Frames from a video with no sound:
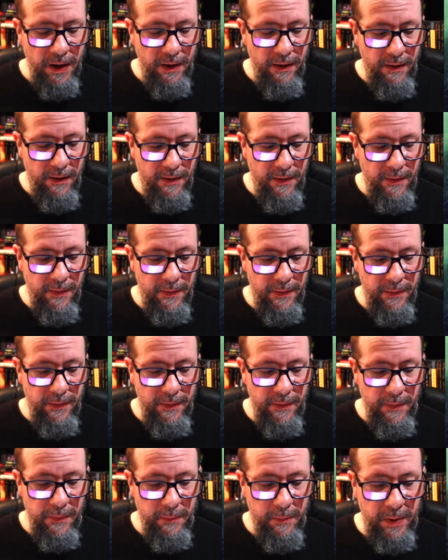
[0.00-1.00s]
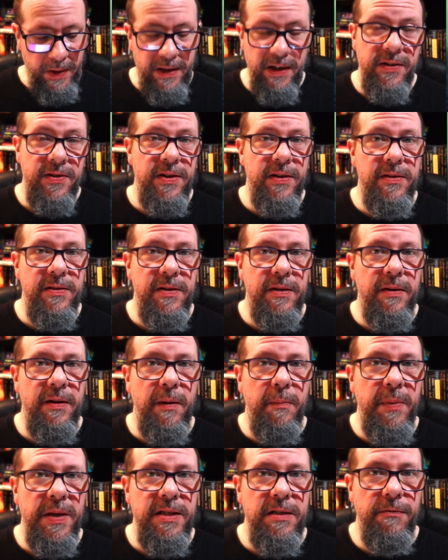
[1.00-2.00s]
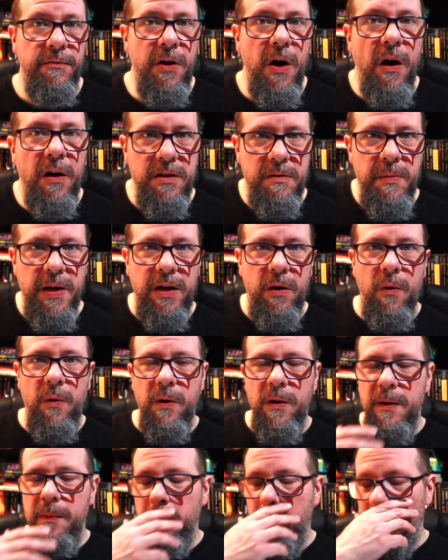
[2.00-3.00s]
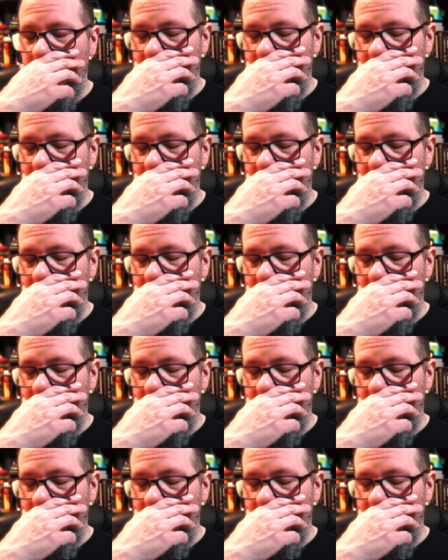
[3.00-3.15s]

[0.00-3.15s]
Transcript: But this is a piece of cosmic horror.